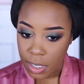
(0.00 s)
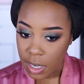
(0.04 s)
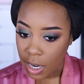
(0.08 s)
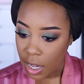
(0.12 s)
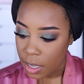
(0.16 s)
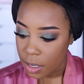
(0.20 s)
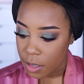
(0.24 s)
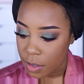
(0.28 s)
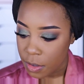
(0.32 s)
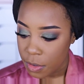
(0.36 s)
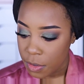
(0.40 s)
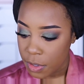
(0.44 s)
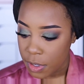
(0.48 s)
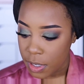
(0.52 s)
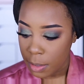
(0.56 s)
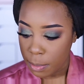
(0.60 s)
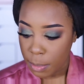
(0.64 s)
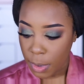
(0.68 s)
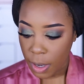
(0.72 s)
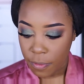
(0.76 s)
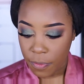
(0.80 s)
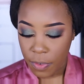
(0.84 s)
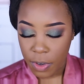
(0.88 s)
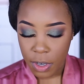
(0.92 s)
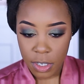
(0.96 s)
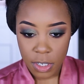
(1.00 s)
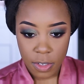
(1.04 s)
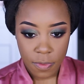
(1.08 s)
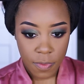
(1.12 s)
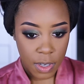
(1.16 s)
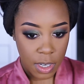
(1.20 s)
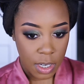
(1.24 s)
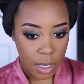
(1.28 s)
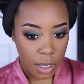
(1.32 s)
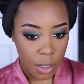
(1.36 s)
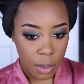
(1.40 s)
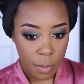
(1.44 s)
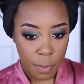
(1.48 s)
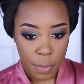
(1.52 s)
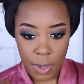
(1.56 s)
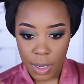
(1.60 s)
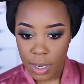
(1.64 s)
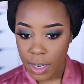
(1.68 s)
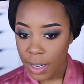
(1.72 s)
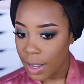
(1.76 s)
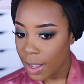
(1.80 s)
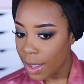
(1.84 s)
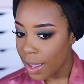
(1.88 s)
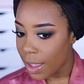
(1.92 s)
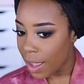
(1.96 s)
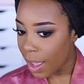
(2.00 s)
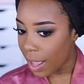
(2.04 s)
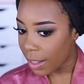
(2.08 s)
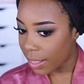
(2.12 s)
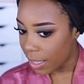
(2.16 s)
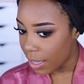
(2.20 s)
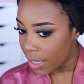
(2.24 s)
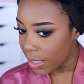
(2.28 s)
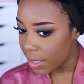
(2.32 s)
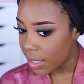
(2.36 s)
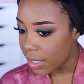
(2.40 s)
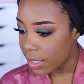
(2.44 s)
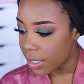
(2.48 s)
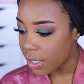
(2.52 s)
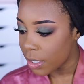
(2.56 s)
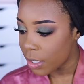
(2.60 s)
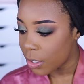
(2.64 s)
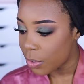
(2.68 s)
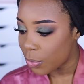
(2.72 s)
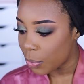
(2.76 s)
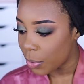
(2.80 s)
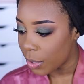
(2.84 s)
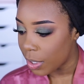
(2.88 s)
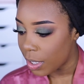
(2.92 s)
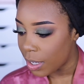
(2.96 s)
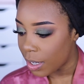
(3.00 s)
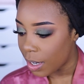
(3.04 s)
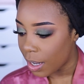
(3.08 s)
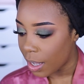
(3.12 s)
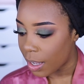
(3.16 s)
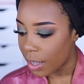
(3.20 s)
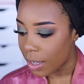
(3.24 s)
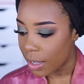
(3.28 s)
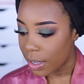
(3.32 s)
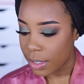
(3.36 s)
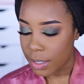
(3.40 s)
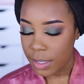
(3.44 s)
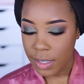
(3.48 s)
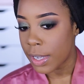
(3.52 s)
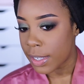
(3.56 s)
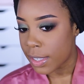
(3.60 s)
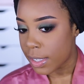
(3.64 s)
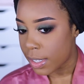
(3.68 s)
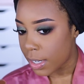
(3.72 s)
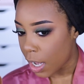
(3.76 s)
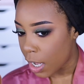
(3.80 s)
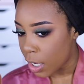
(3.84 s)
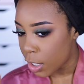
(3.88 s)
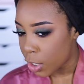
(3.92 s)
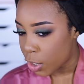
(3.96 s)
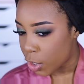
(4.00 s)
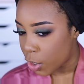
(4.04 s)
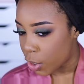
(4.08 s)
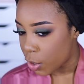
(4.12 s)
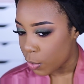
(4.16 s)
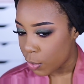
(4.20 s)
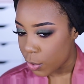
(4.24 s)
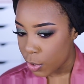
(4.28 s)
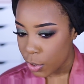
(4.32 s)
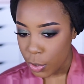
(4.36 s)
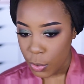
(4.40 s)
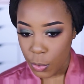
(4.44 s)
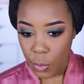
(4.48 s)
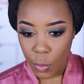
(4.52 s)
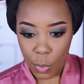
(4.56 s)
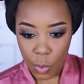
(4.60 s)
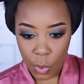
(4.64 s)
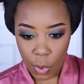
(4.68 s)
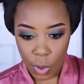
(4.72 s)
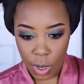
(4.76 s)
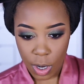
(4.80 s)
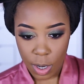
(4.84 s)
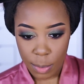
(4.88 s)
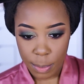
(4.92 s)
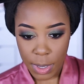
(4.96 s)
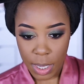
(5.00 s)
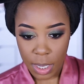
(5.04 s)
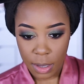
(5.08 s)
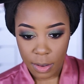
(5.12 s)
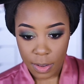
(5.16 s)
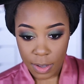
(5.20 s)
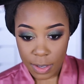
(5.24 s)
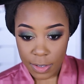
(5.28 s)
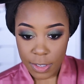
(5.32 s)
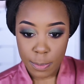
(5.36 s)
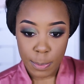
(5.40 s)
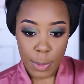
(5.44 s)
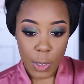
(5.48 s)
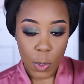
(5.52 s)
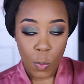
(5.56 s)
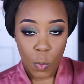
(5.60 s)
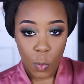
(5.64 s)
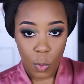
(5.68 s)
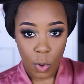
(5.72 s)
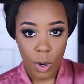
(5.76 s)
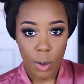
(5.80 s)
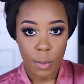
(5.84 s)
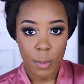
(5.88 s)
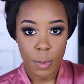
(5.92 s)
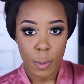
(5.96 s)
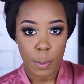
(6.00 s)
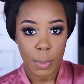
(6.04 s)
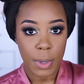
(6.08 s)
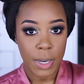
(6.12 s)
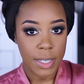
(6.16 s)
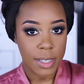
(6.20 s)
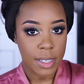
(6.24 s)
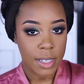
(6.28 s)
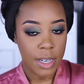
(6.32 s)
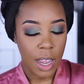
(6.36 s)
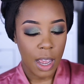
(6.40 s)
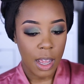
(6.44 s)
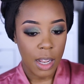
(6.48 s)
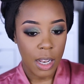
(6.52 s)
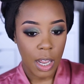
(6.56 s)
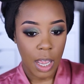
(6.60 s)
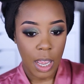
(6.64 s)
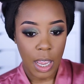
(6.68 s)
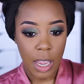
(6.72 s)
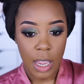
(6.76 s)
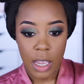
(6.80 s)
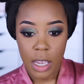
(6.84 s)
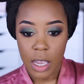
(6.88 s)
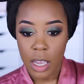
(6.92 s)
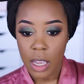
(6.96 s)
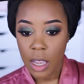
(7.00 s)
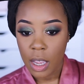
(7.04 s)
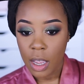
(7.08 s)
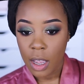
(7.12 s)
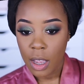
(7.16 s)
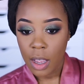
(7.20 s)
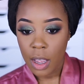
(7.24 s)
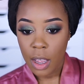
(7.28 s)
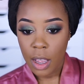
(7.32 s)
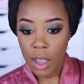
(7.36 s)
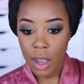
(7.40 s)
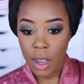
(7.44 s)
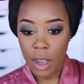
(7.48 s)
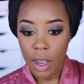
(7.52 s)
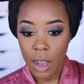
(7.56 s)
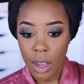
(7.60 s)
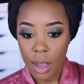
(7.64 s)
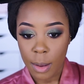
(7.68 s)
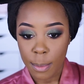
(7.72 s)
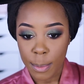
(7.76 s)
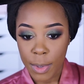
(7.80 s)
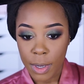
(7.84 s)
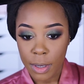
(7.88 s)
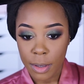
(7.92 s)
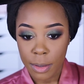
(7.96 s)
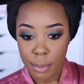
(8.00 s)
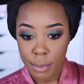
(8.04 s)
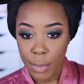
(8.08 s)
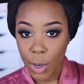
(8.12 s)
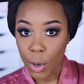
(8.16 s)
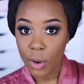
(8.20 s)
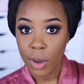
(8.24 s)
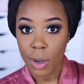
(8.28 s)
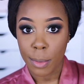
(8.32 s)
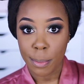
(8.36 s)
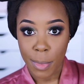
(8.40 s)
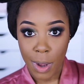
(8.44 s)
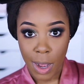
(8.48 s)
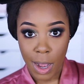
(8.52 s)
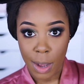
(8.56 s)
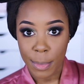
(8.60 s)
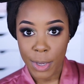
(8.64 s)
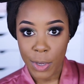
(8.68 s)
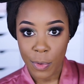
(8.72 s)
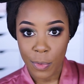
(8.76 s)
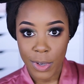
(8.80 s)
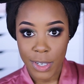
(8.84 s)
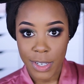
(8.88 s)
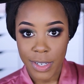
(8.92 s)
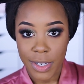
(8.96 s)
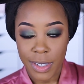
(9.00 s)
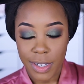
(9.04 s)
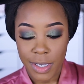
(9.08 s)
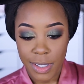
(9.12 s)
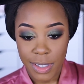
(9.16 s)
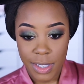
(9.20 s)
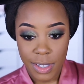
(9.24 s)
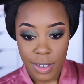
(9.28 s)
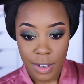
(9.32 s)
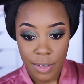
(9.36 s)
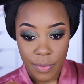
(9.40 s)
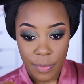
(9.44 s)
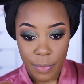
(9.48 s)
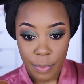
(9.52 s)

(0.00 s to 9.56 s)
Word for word: that I used in my first video, but I think this looks really nice. It's not too, too warm. It gives me warmth, but it's not like um, Mocha Mami, which is